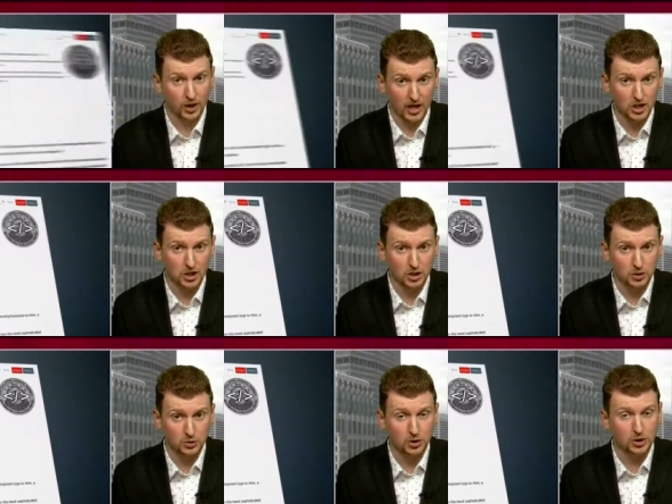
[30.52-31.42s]
relation
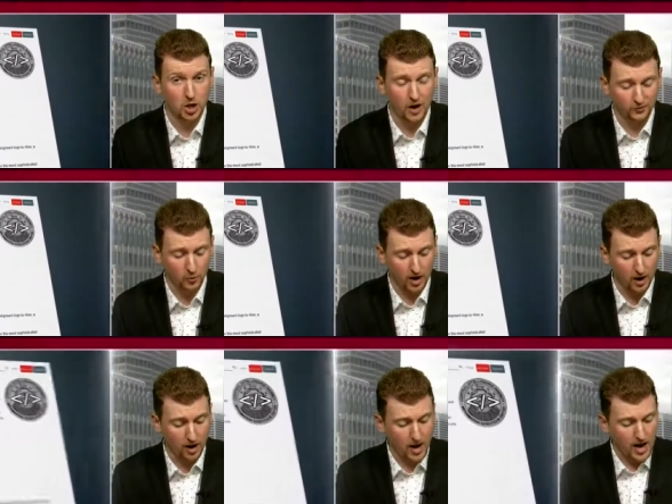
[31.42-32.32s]
to
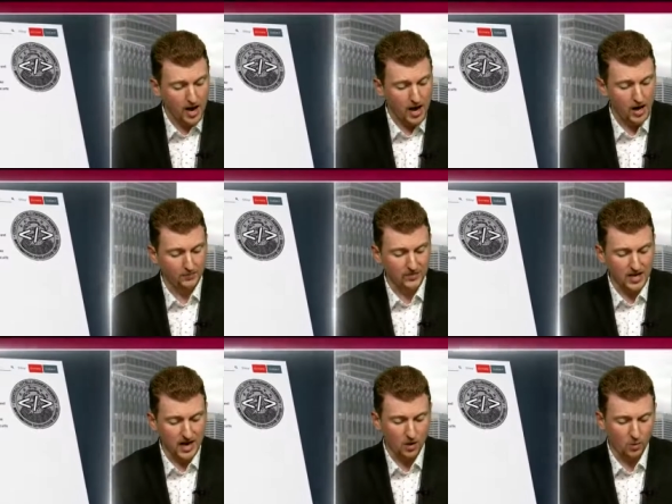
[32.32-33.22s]
software. Um,
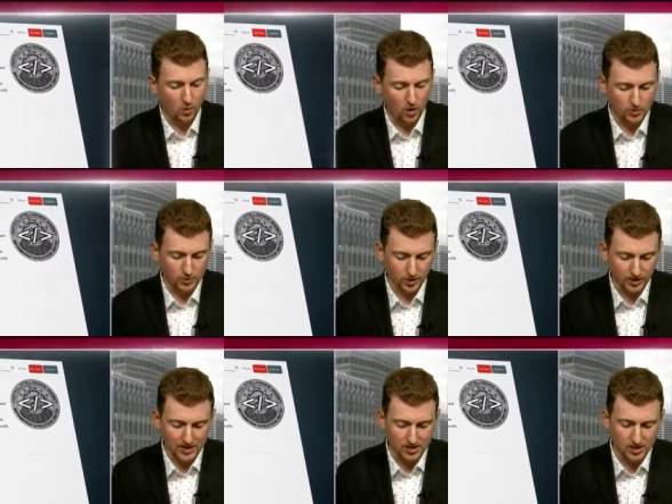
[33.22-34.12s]
now, what was
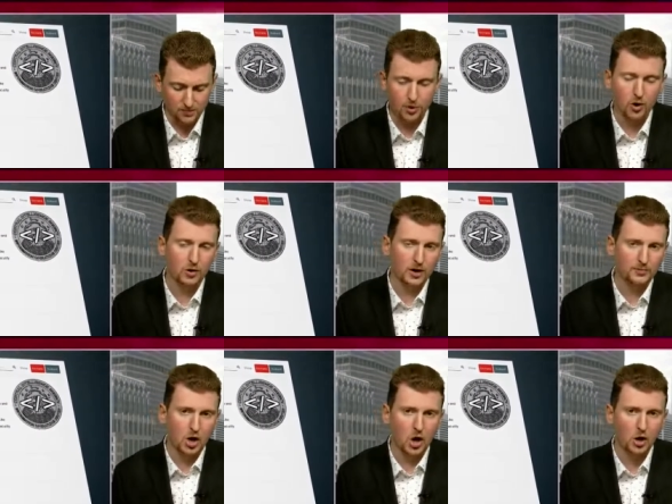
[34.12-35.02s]
released is a
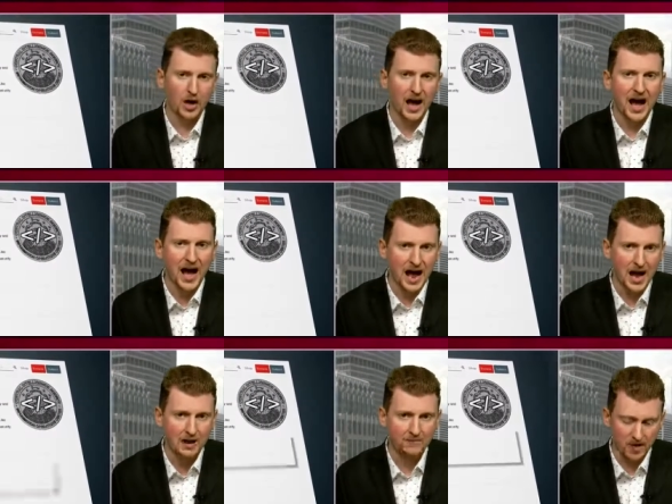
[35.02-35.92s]
program called
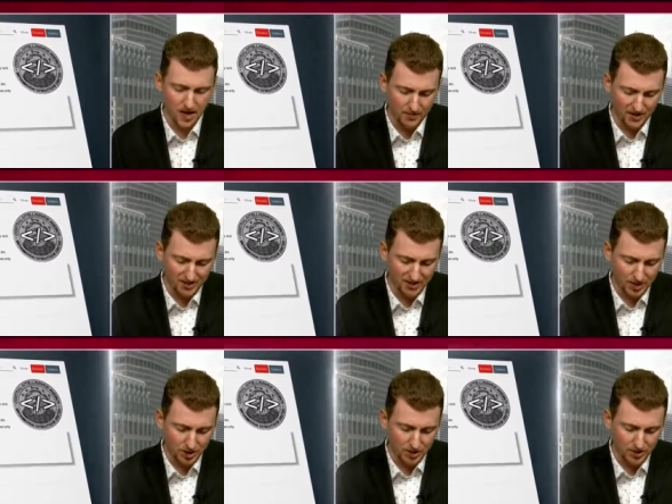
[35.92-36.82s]
Hive, um, and
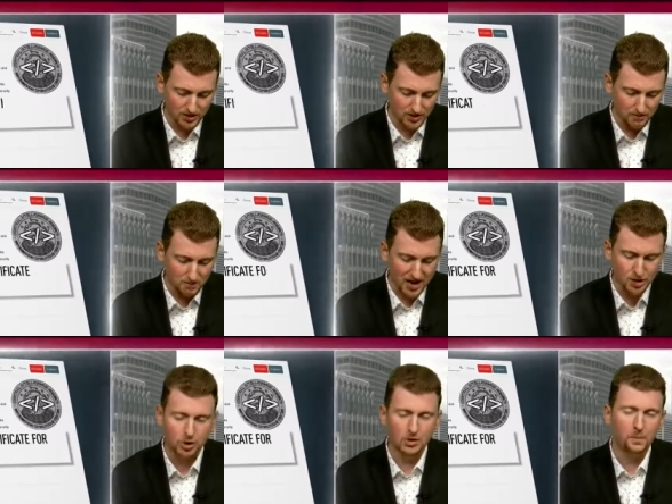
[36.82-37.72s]
essentially this is a
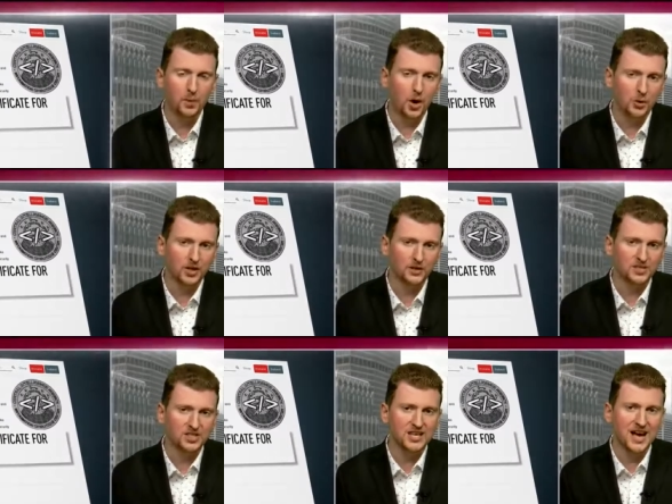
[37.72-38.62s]
major component of
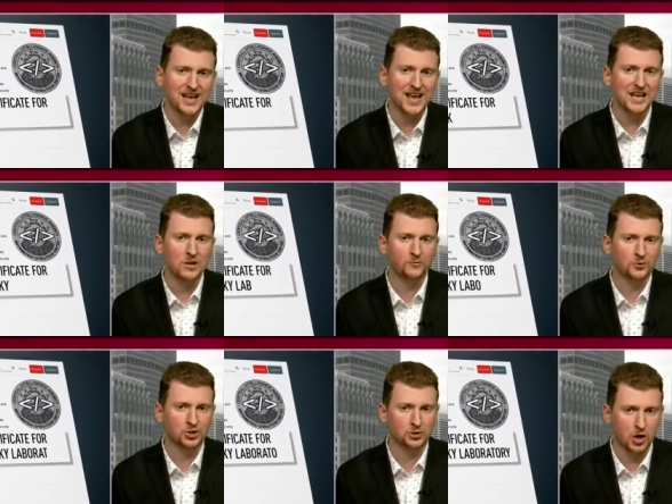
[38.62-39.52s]
CIA
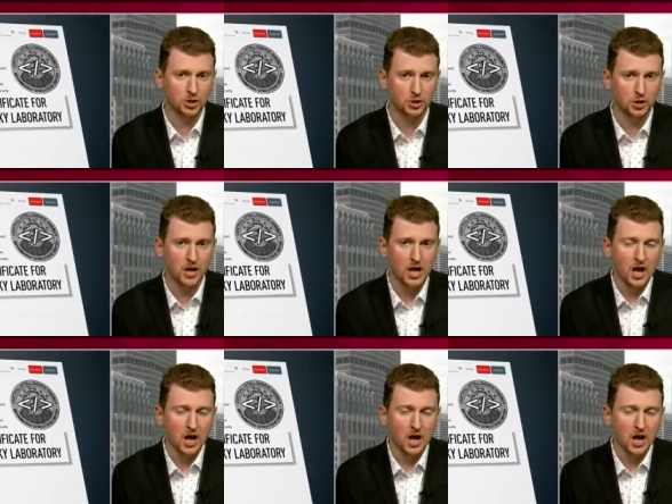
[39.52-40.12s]
infrastructure